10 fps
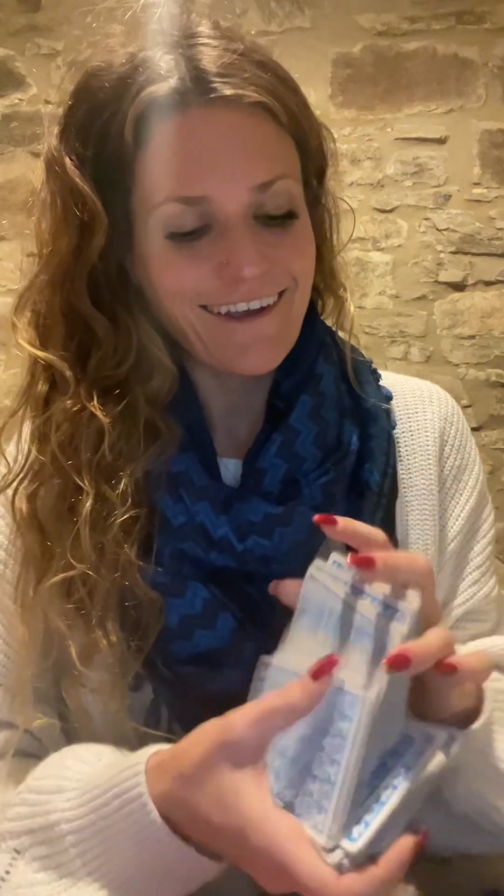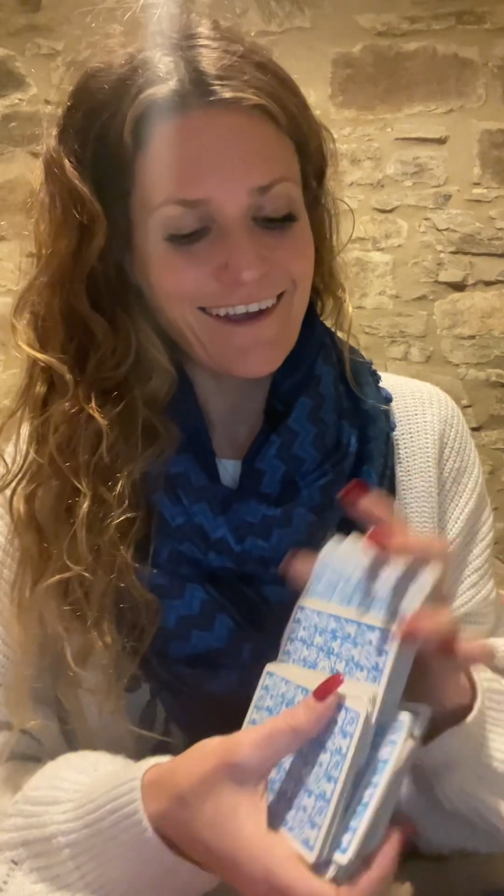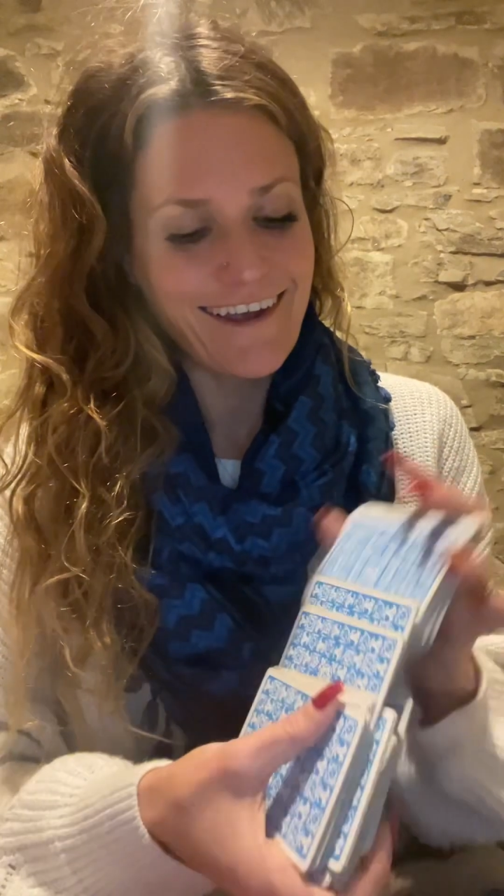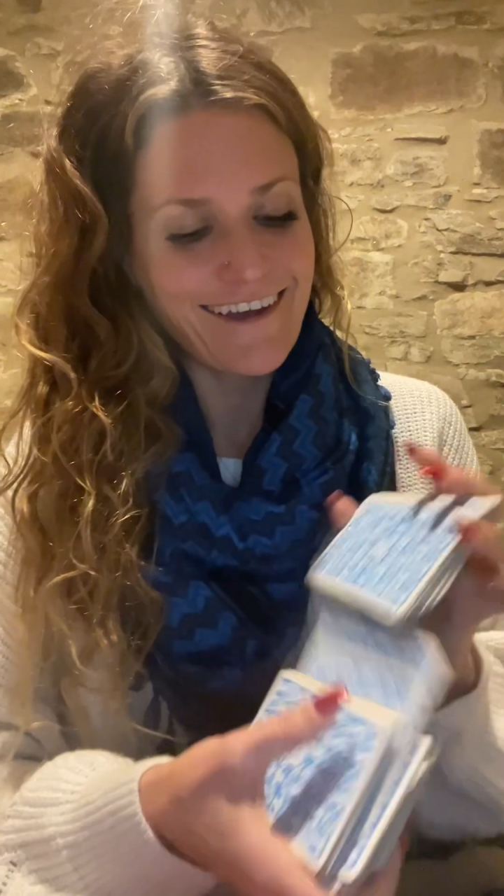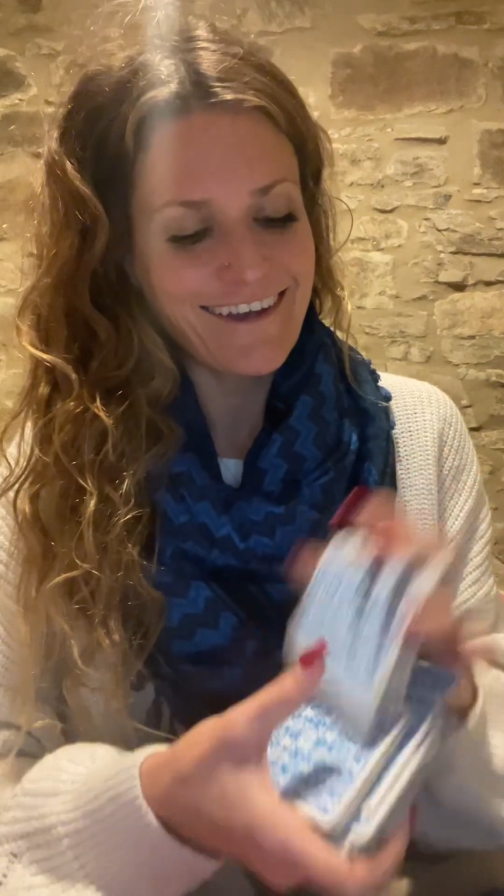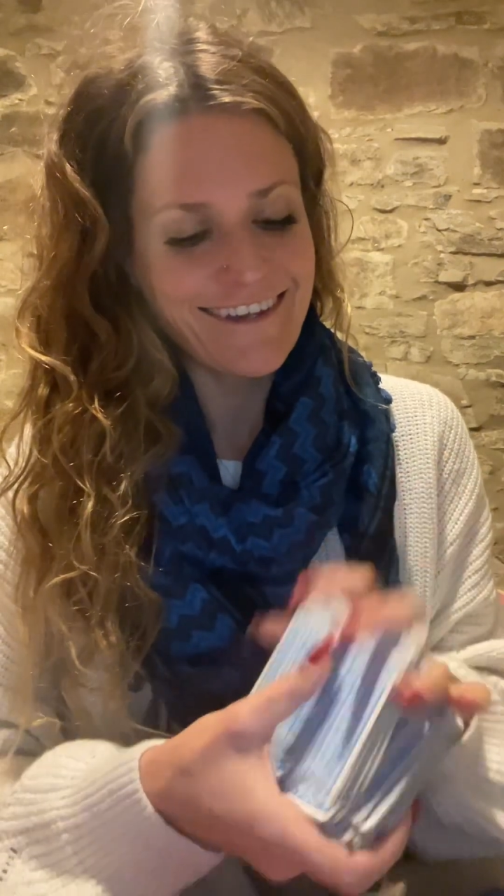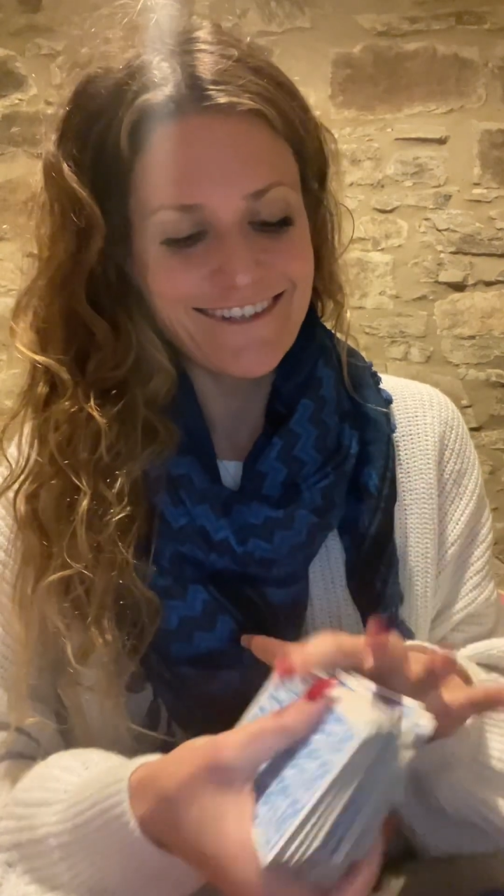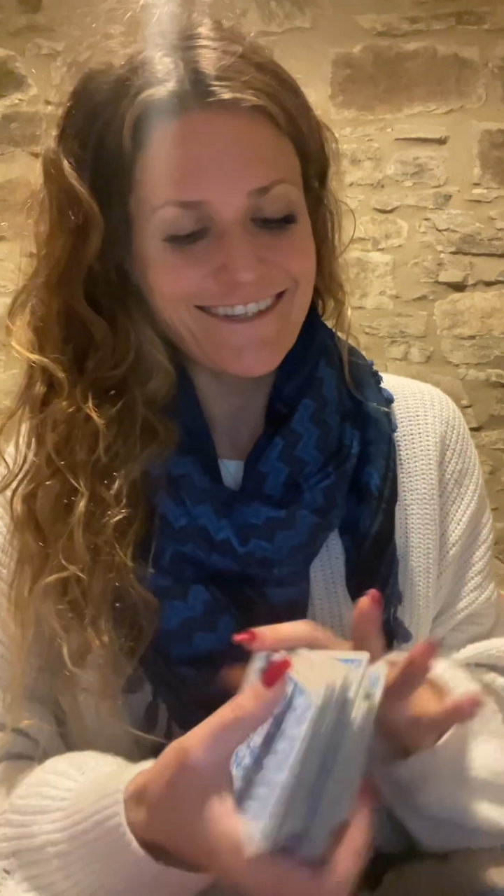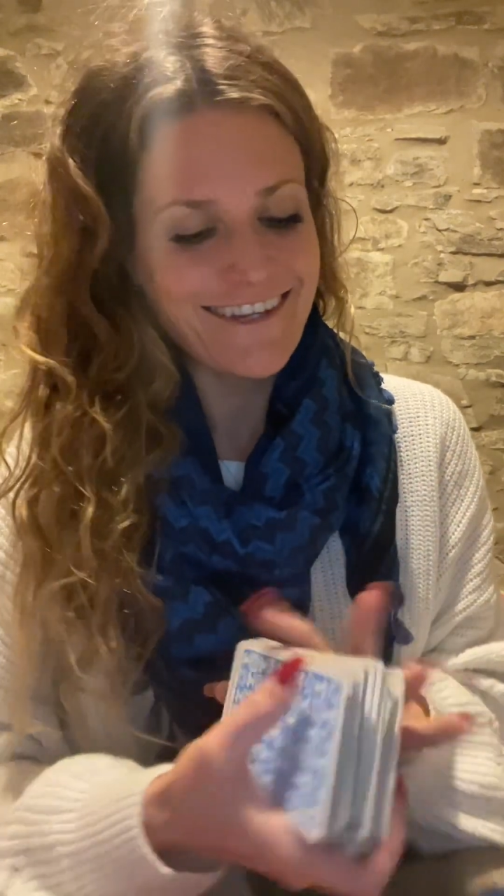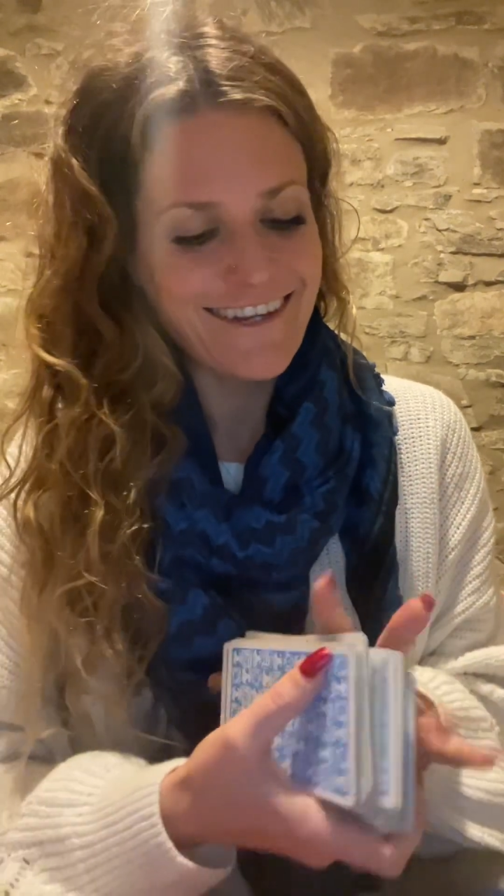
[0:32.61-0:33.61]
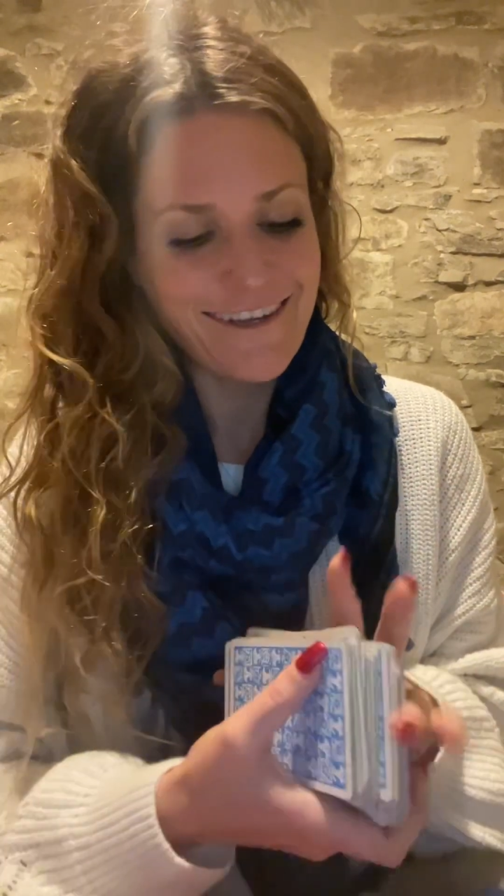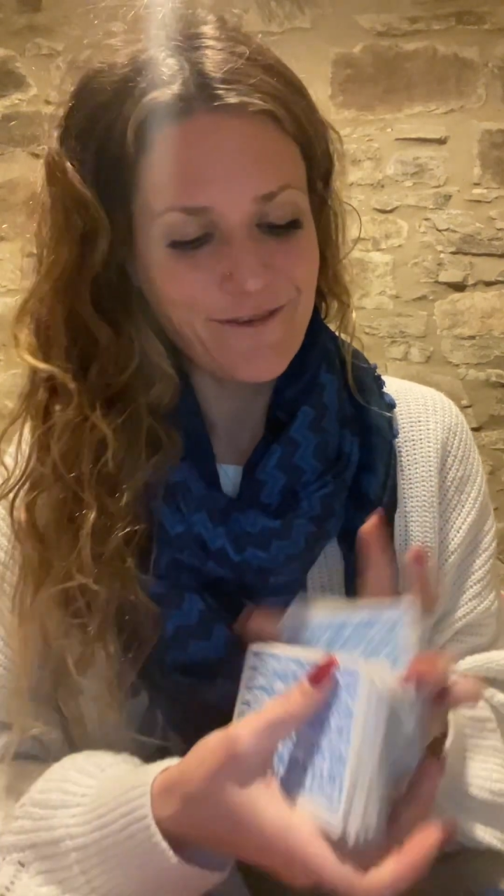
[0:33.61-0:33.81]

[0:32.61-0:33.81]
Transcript: and